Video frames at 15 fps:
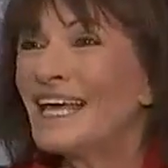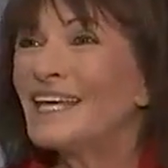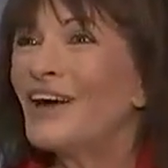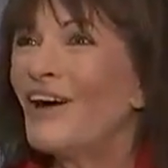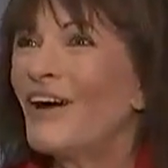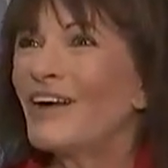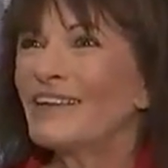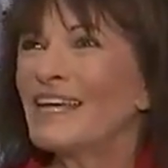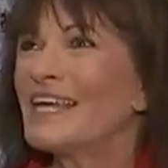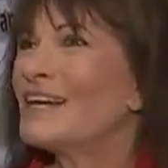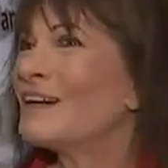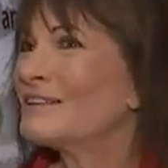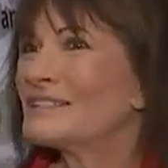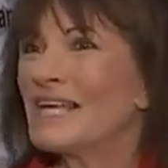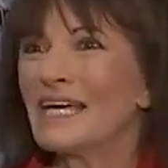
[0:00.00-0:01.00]
They are. They
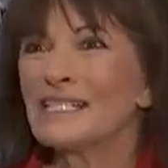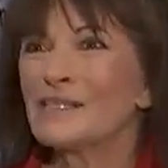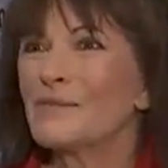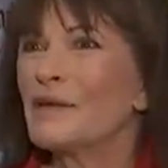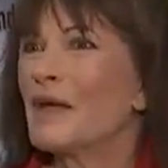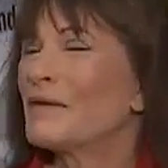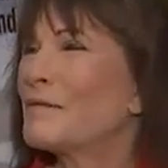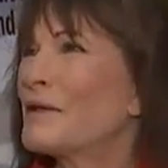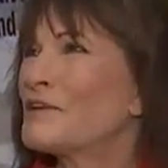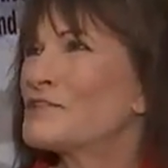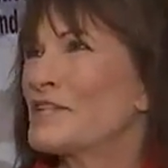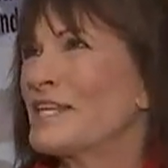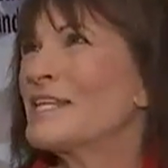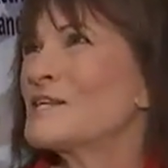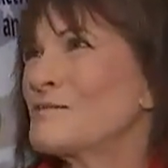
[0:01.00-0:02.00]
text me on
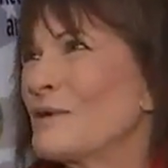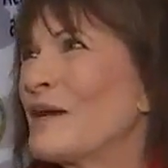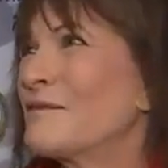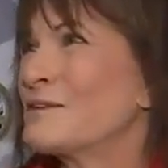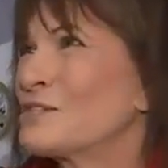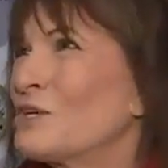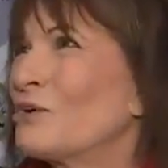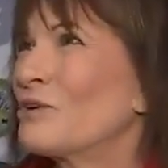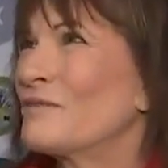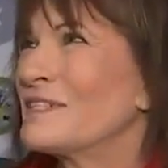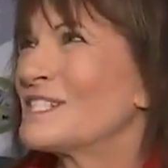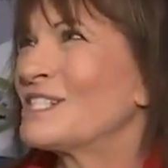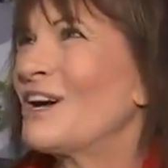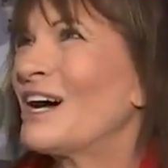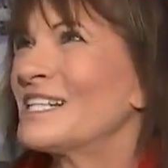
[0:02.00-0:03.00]
Mother's Day. That's when I was told of
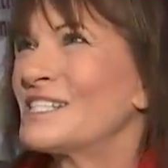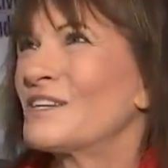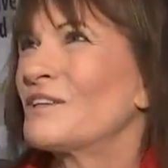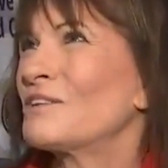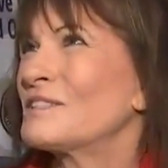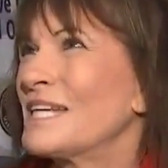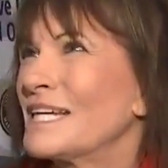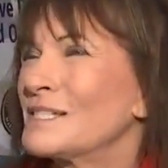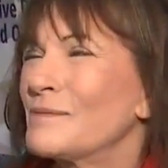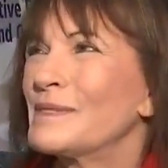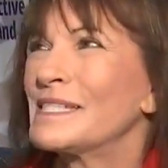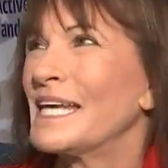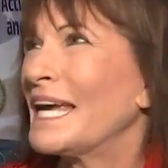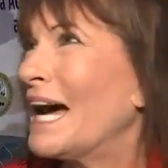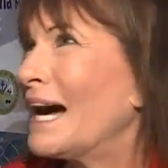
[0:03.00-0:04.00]
his loss. So they'll text me,
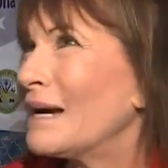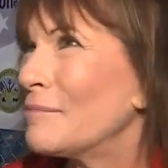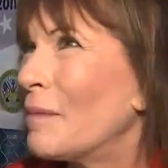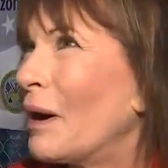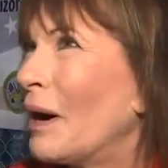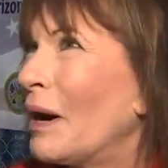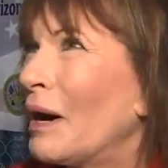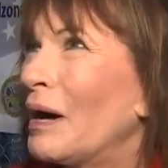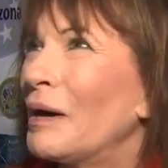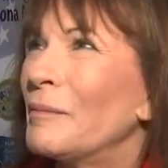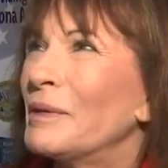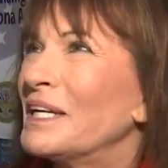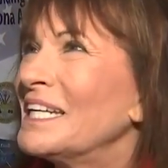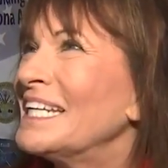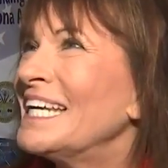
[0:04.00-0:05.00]
say hi,
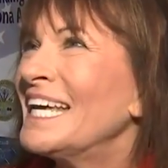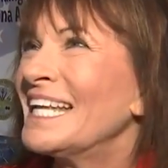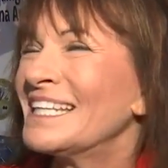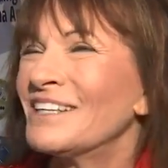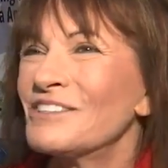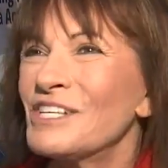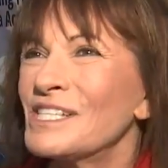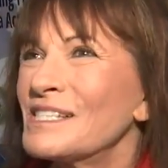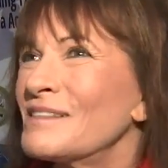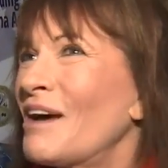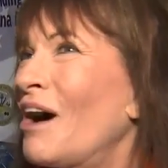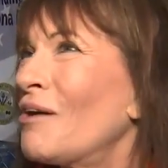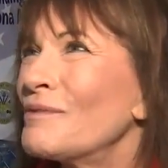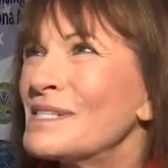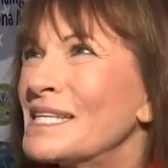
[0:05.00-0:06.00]
mom, and mm-hmm. they'll just
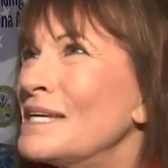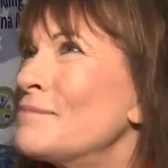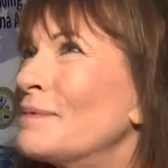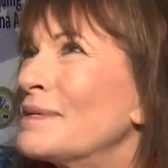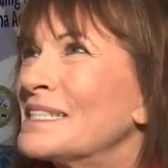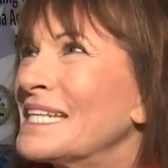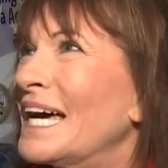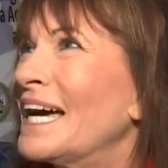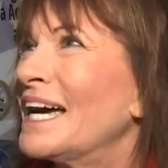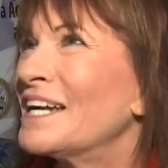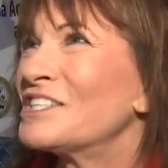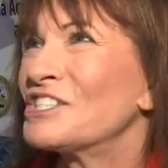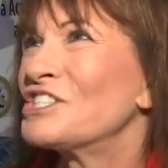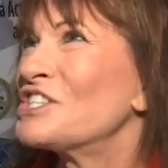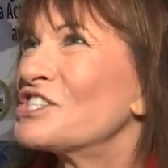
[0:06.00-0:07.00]
always keep in
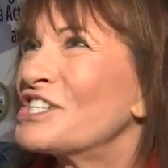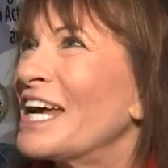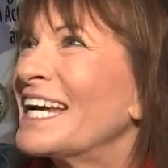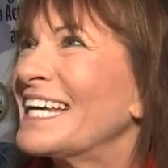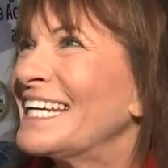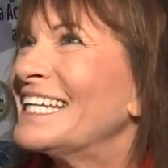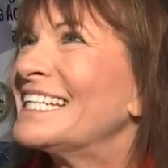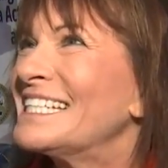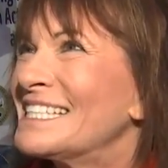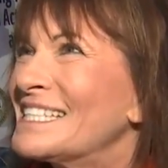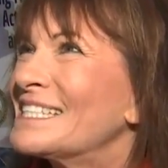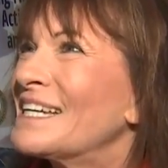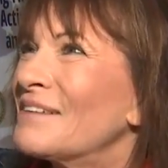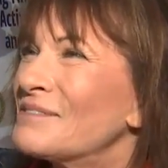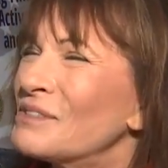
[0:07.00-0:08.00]
touch and just check in and
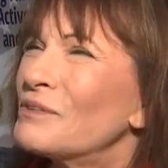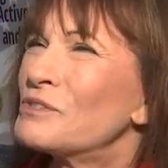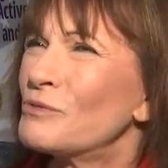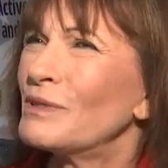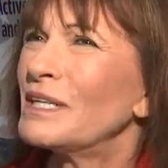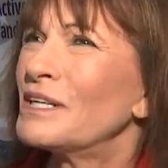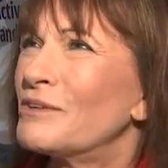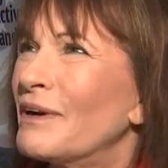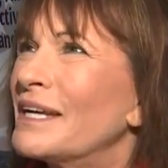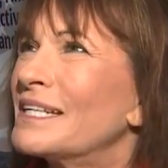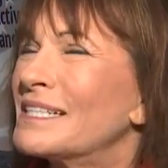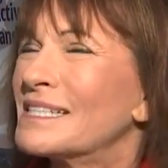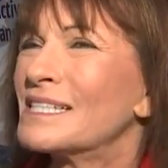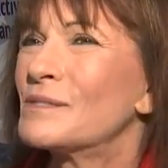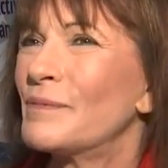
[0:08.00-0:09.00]
stuff. So it's really great
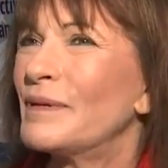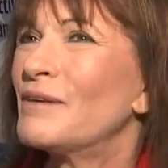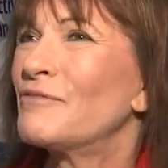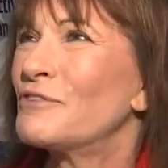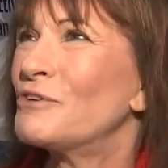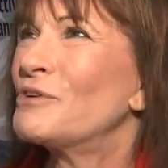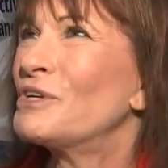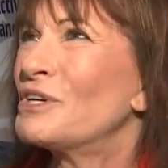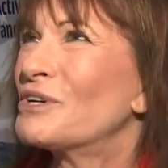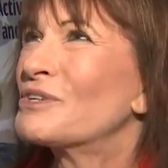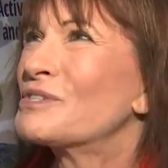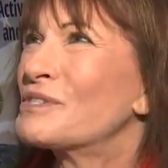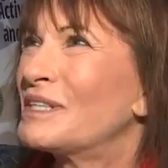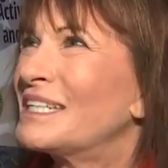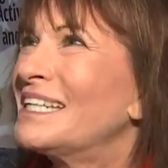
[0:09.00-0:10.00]
because it's been a few
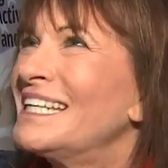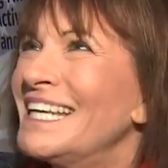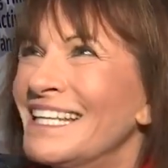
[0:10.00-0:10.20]
years and